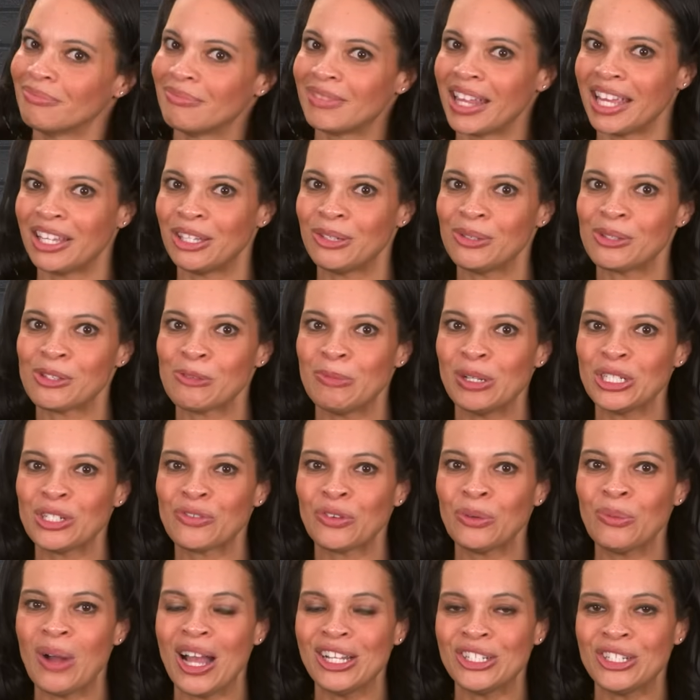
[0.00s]
Thank you so much
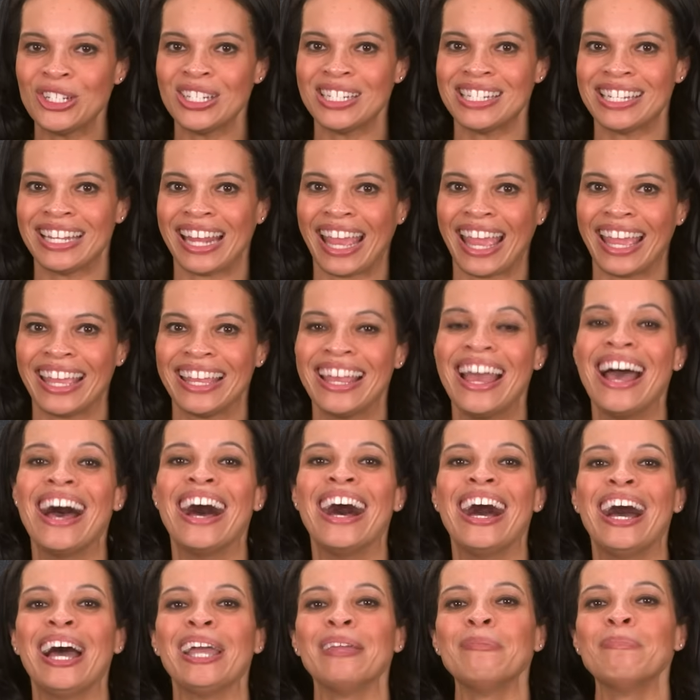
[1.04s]
for watching today.
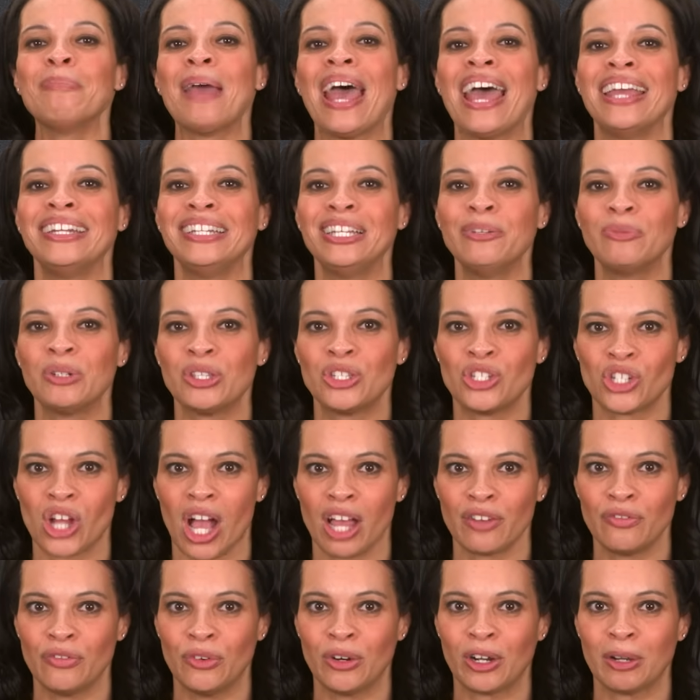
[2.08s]
I'm Penny with
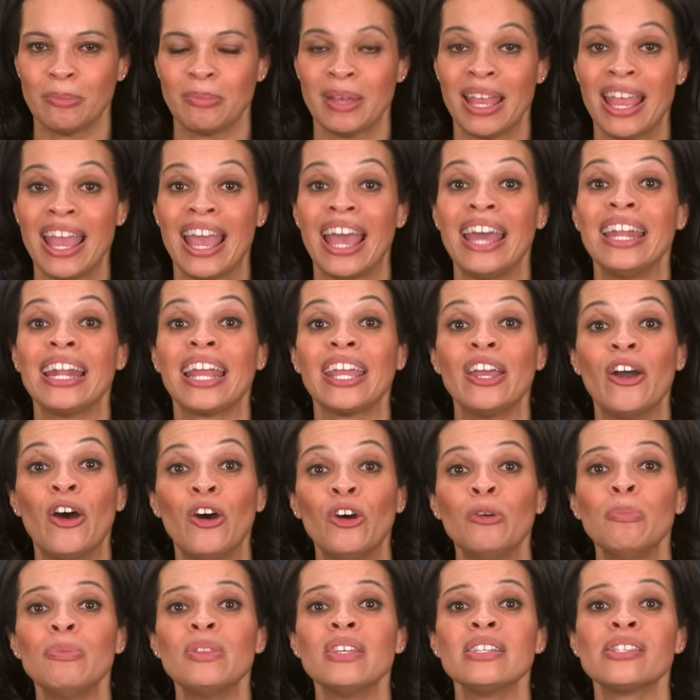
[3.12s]
JotForm, and I
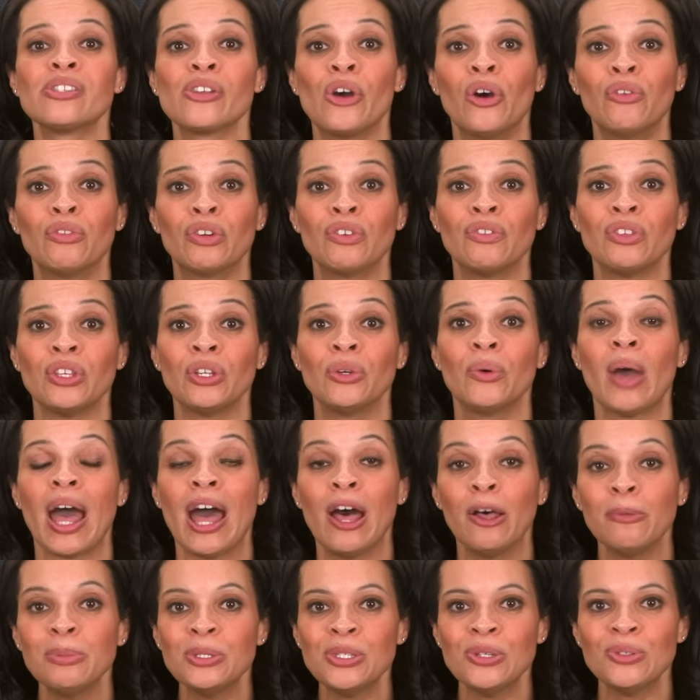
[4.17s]
hope this overview
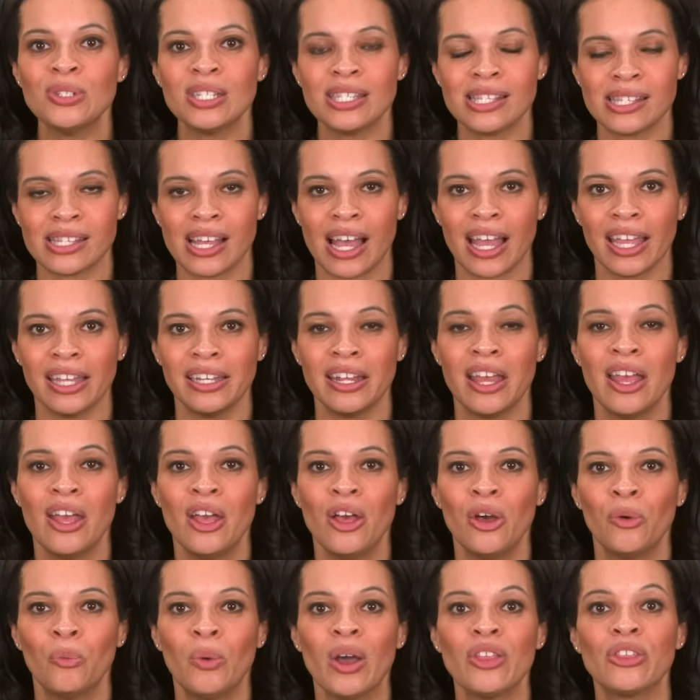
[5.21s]
helps you decide
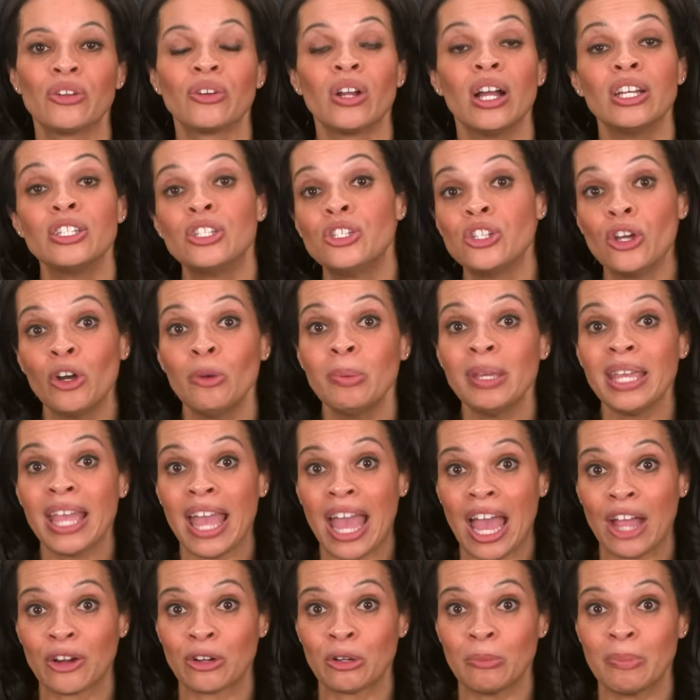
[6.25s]
whether Adobe
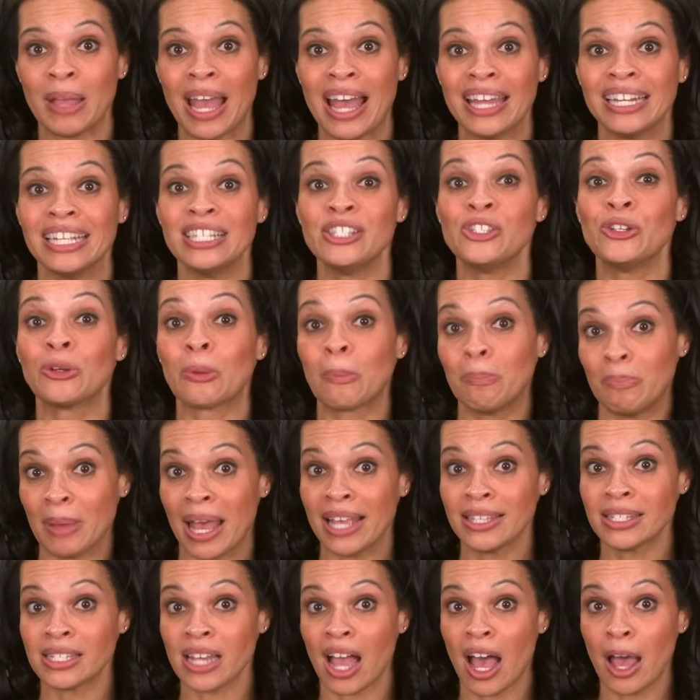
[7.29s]
Acrobat is your
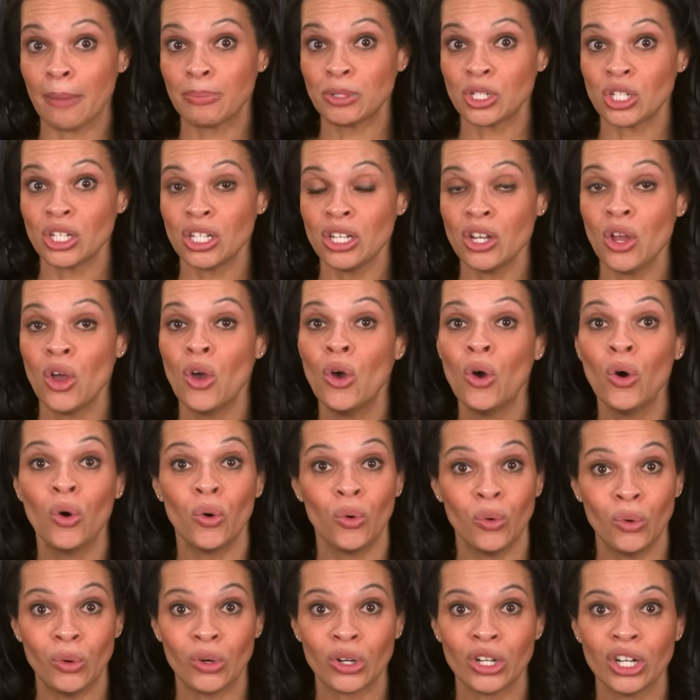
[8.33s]
best option
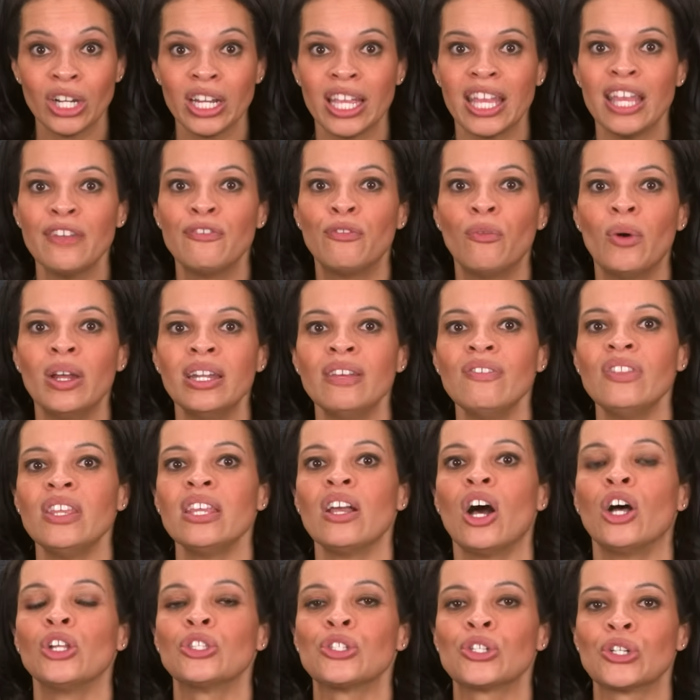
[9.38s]
or if one of
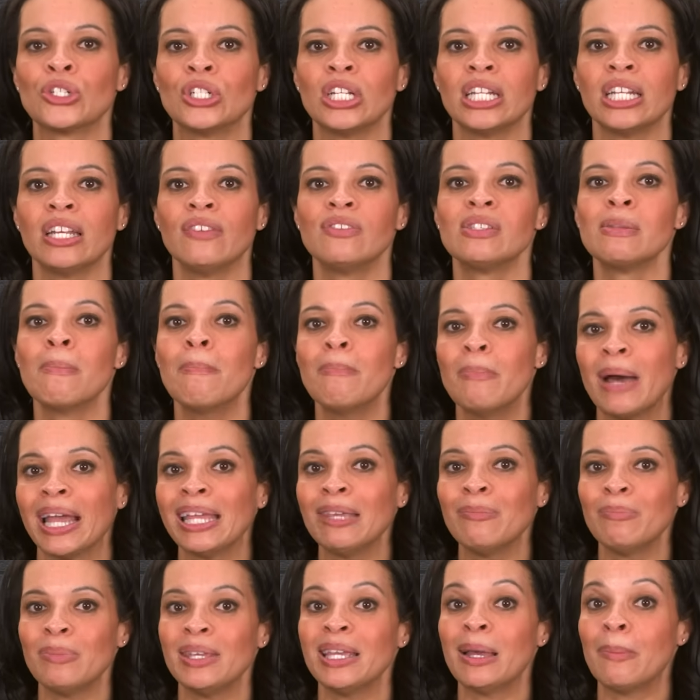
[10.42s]
the alternatives
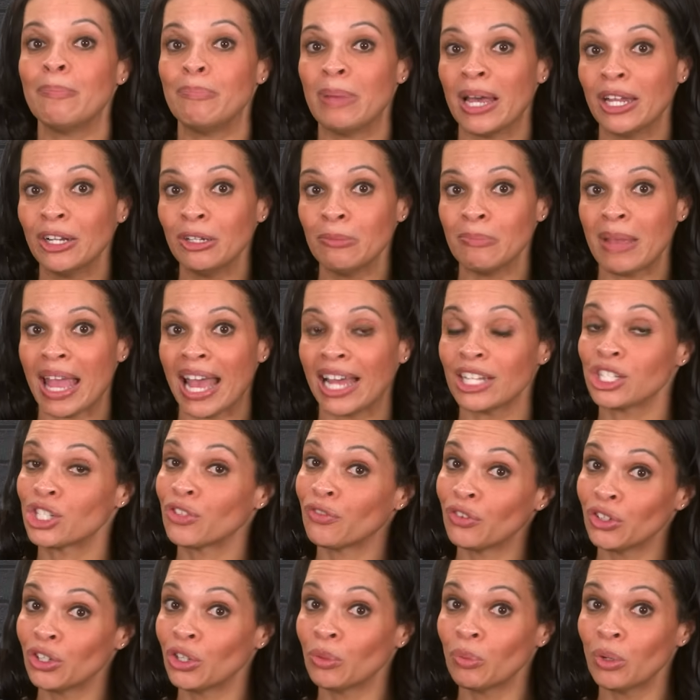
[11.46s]
might be a better match
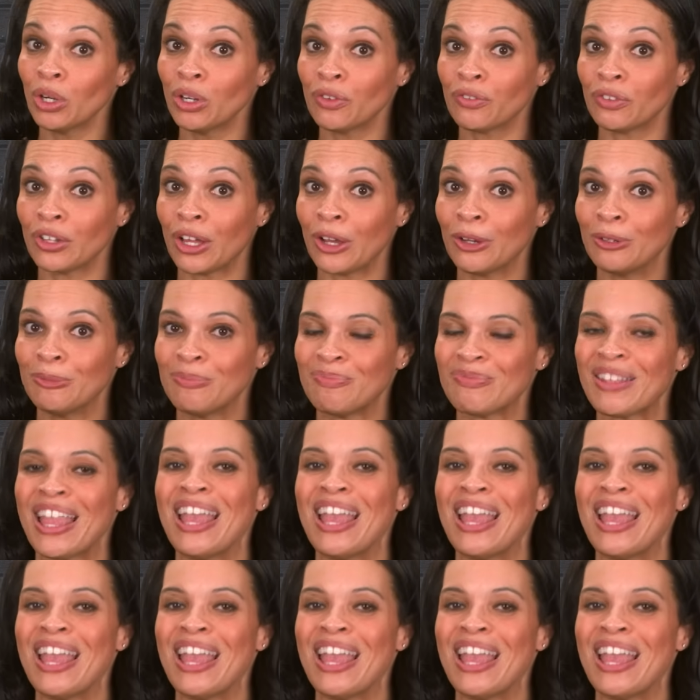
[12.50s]
for your workflow.